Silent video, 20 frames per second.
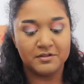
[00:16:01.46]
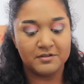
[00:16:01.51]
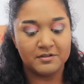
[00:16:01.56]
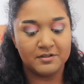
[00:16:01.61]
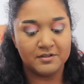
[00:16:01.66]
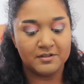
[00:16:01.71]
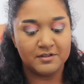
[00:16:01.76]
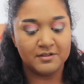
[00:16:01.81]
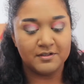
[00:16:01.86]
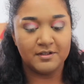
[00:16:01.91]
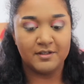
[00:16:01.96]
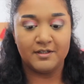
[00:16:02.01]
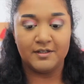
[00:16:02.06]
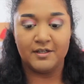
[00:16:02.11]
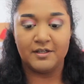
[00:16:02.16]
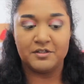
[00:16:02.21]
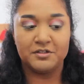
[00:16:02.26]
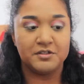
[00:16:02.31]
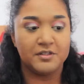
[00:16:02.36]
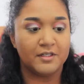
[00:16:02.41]
uses an
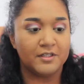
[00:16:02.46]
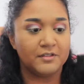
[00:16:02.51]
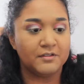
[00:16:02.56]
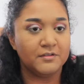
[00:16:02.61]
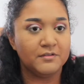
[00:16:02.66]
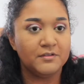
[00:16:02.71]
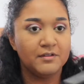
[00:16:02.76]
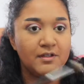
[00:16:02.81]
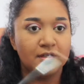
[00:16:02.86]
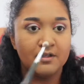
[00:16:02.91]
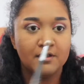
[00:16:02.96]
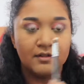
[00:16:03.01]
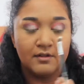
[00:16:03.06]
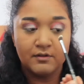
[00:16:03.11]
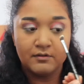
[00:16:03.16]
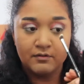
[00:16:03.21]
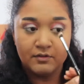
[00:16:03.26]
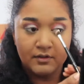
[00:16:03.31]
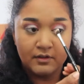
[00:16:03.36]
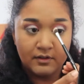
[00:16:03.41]
eyeshadow
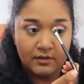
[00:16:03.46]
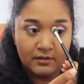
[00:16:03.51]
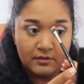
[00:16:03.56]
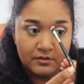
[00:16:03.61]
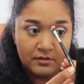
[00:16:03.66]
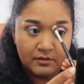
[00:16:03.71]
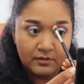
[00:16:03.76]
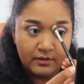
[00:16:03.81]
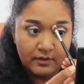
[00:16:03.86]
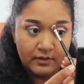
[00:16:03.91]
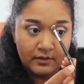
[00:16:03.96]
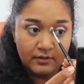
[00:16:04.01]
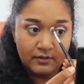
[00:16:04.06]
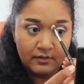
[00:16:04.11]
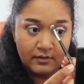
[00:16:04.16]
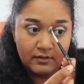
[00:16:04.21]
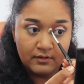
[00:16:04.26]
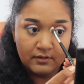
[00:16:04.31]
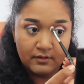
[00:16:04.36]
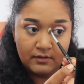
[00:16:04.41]
for contouring.
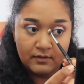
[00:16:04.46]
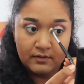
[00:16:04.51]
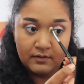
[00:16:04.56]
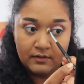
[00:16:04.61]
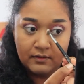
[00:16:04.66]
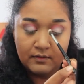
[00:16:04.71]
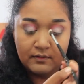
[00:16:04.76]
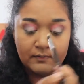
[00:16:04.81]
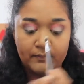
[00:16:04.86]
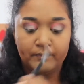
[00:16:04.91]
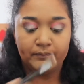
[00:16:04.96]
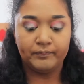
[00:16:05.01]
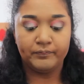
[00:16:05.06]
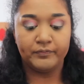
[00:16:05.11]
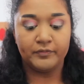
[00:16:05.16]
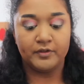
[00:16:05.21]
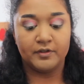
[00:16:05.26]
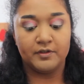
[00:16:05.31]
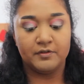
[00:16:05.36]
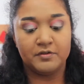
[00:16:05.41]

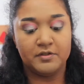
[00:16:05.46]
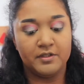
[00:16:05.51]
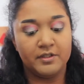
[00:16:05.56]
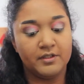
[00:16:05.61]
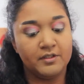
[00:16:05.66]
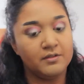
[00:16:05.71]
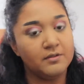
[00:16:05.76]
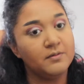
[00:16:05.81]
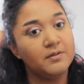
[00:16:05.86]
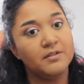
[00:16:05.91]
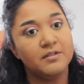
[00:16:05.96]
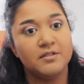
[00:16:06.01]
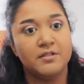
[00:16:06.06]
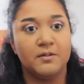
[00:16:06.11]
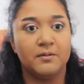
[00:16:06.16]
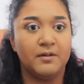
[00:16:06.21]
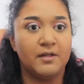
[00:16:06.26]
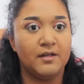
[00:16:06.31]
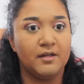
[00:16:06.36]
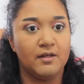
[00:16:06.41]
If she can do it, so
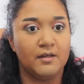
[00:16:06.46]
can